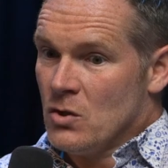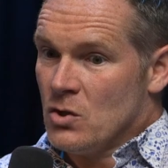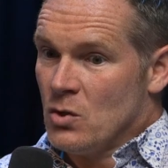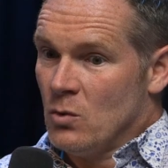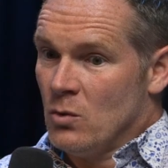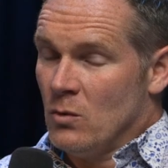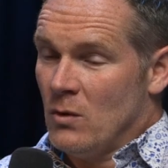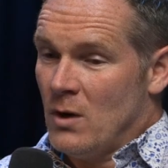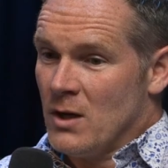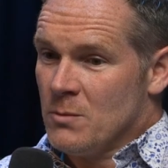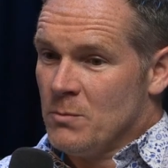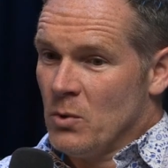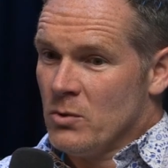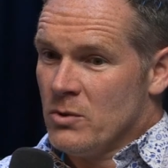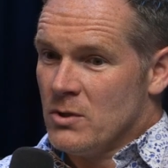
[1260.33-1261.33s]
So I
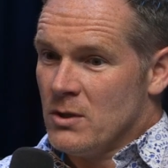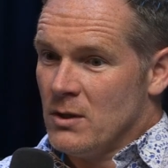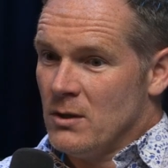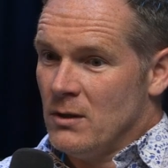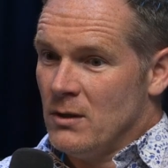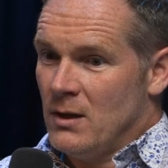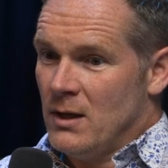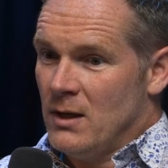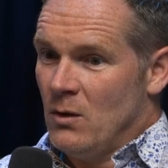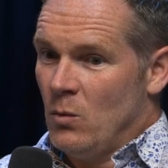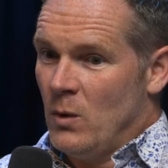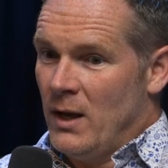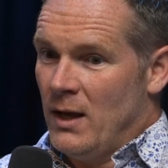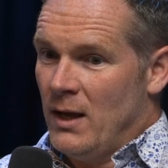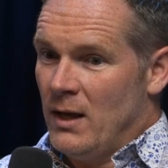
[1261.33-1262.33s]
suppose in a
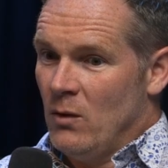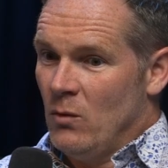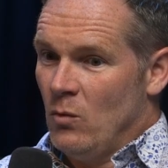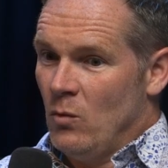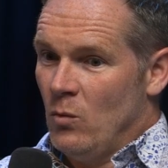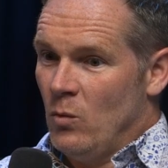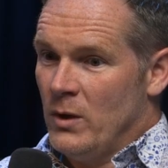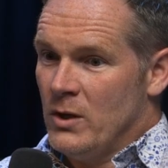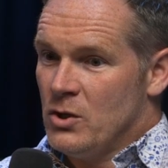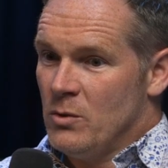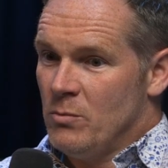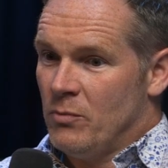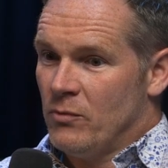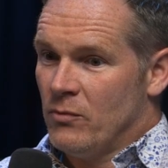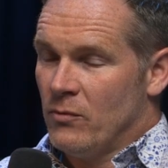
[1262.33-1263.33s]
way, we
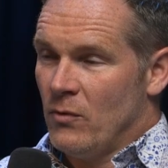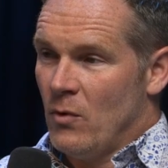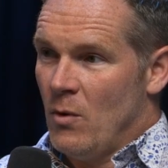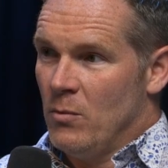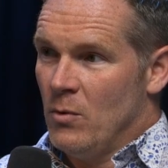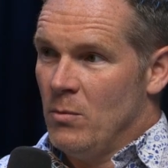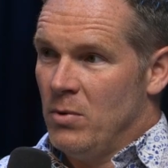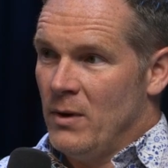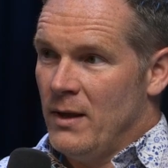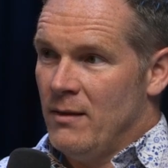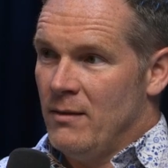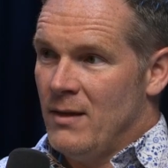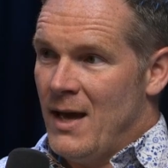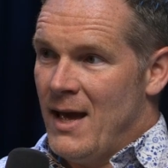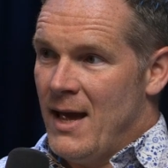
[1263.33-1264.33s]
should probably
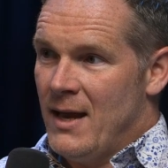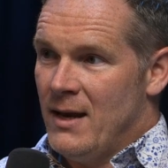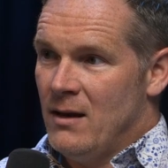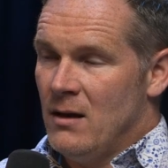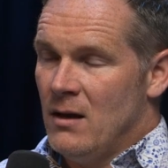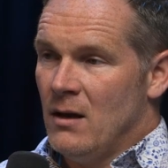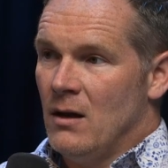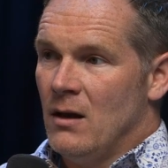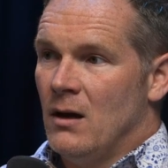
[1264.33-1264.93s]
then